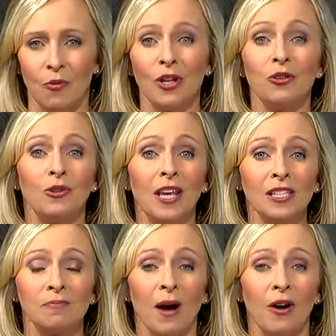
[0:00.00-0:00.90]
One unique
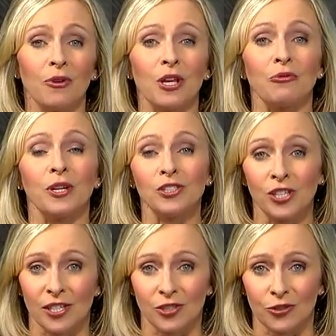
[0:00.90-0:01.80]
spot with a rich
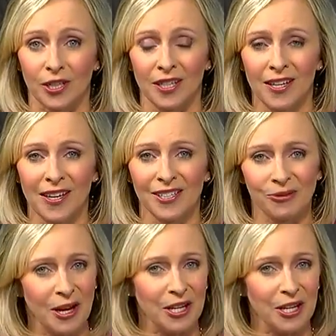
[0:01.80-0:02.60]
history is right